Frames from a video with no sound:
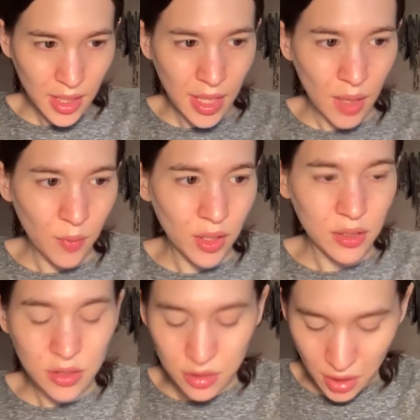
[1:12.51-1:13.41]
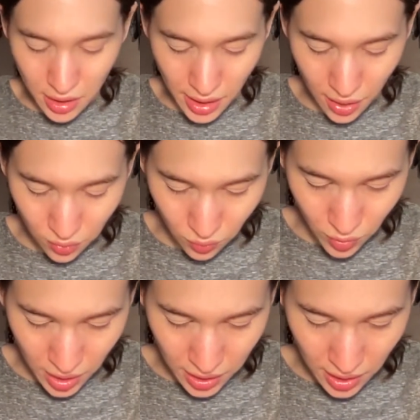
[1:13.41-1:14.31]
And we're going to start out
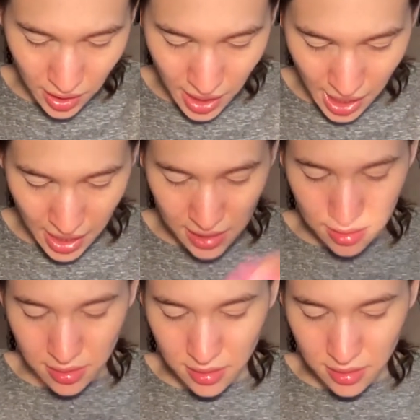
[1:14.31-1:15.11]
with that.